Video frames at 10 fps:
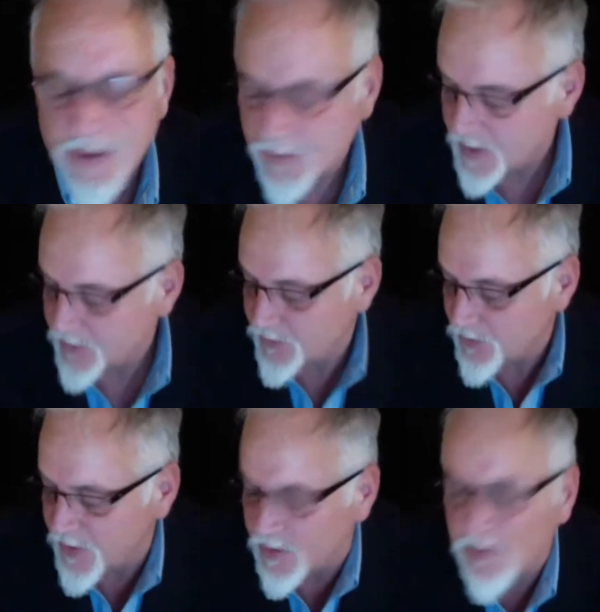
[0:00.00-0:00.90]
That sort of
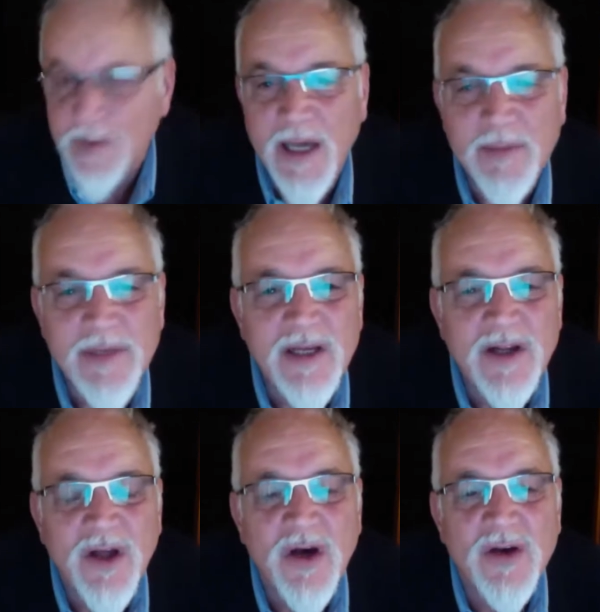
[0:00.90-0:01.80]
thing's been happening a
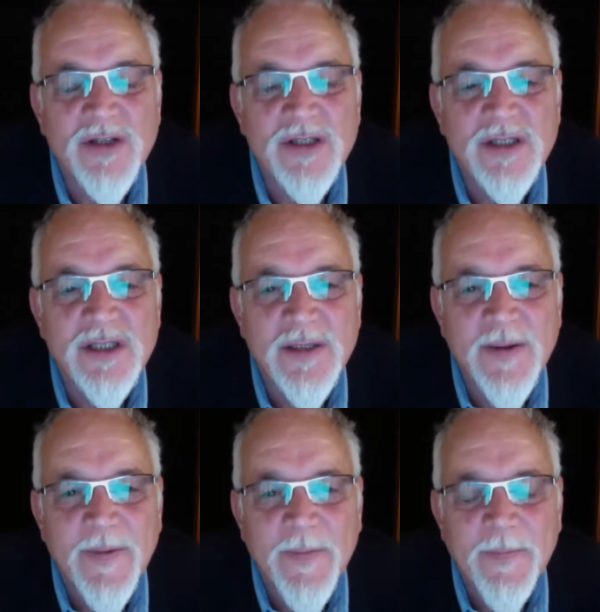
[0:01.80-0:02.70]
lot.
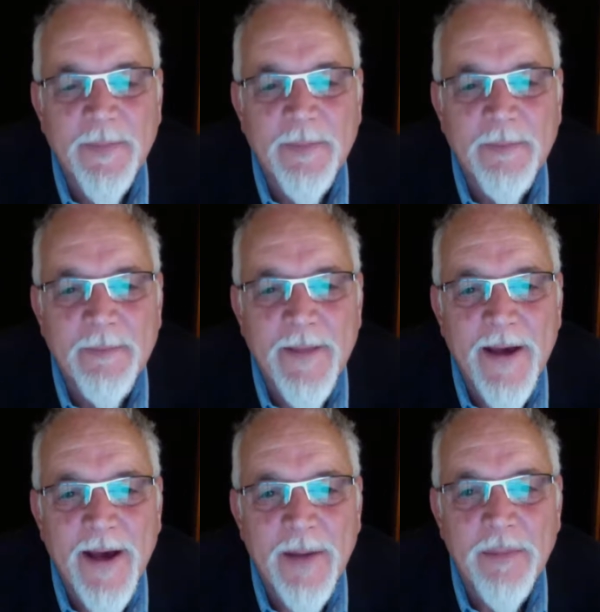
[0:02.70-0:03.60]

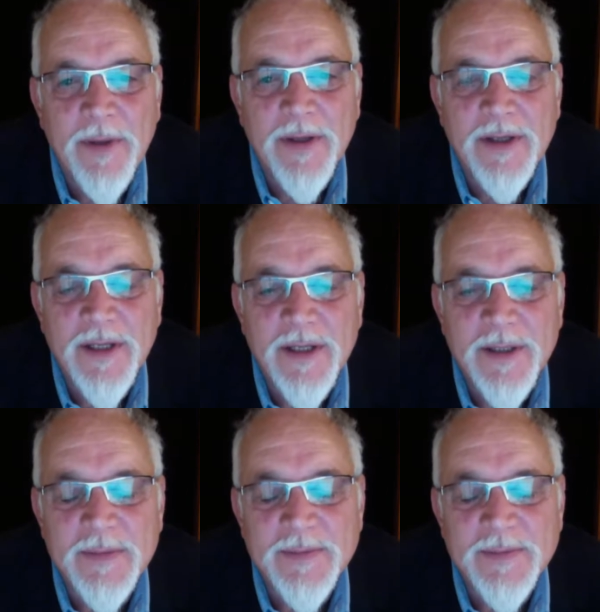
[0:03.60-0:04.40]
But yeah.